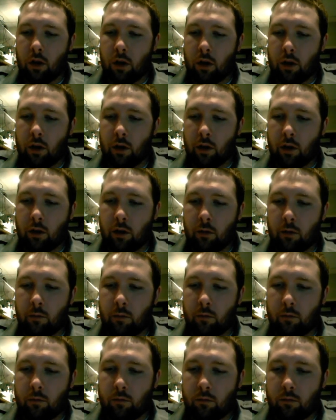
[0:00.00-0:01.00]
you
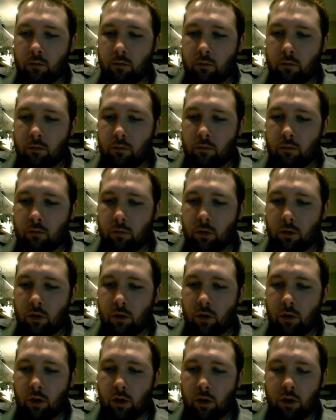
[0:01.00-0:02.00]
know,
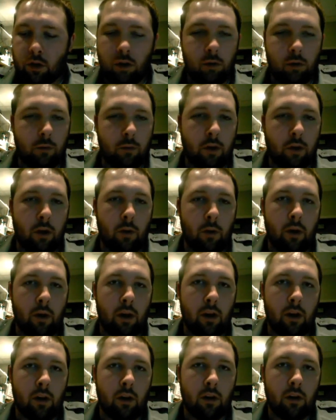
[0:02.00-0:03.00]
you can shoot it my
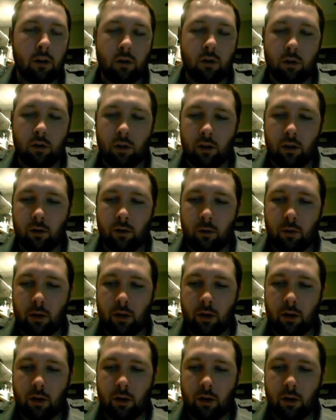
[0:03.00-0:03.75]
way or shoot it his way.